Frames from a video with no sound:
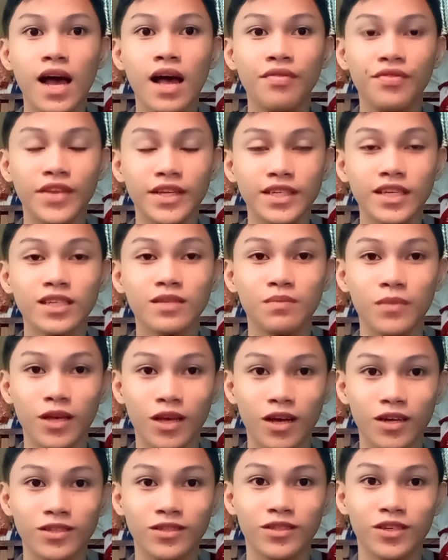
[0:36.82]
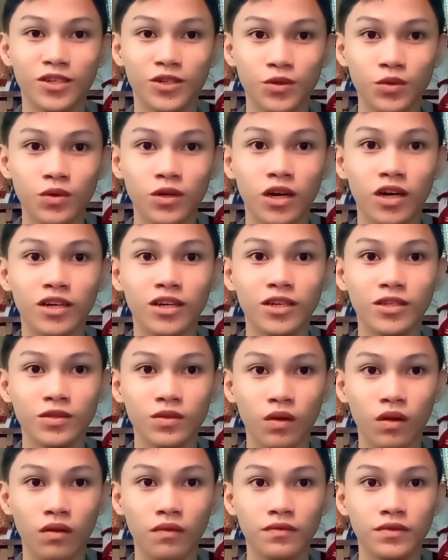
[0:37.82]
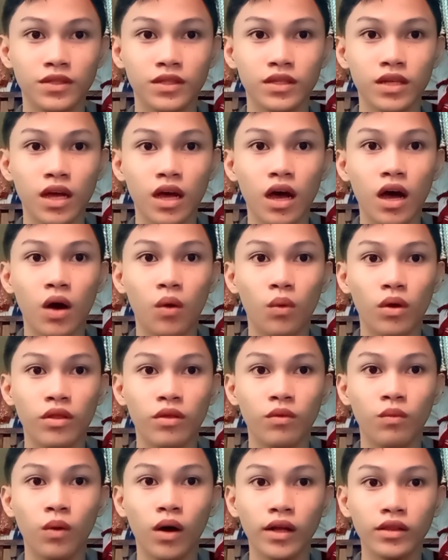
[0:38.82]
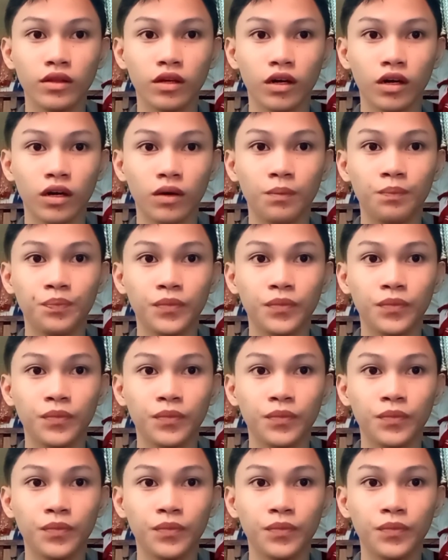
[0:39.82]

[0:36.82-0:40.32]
This is because the sugar dissolves with water.